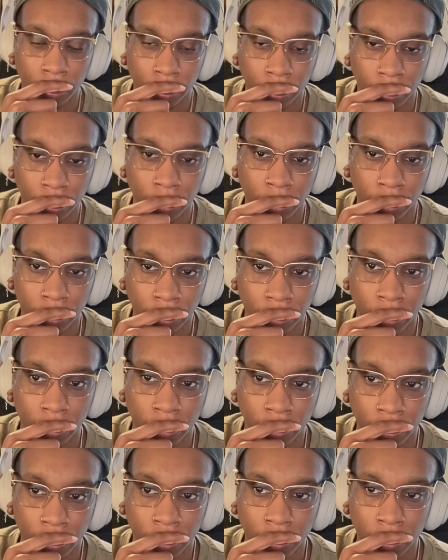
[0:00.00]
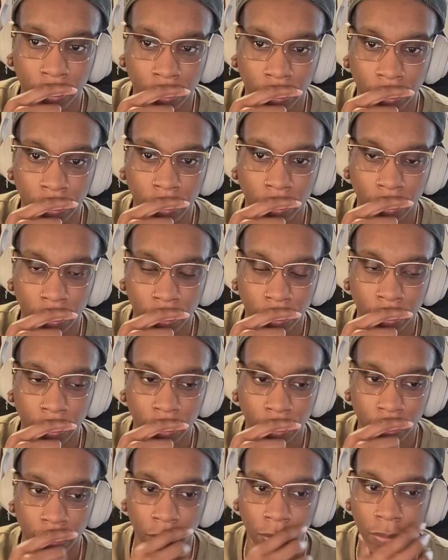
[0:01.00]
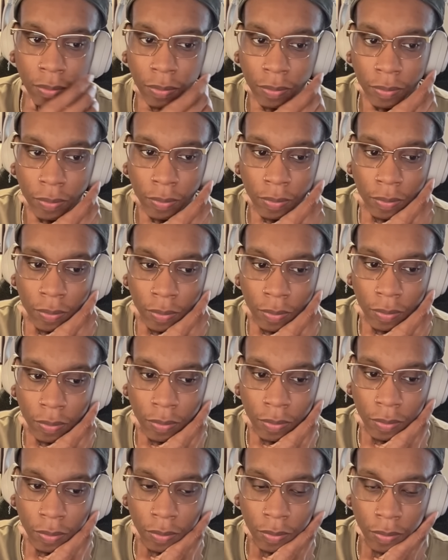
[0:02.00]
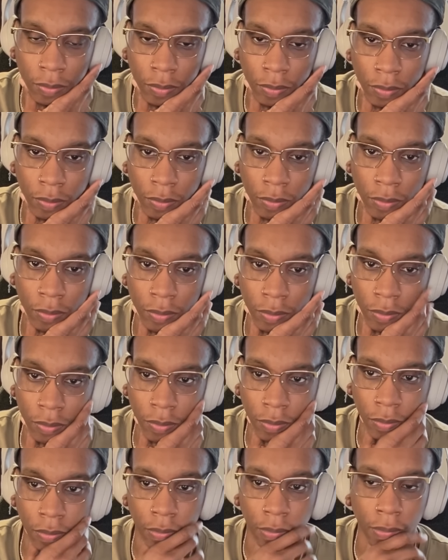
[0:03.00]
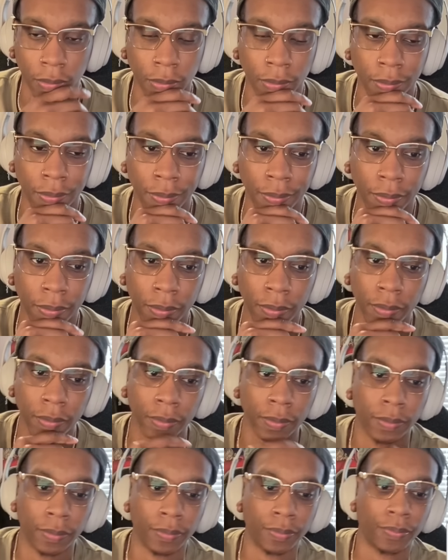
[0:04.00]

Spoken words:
[no speech]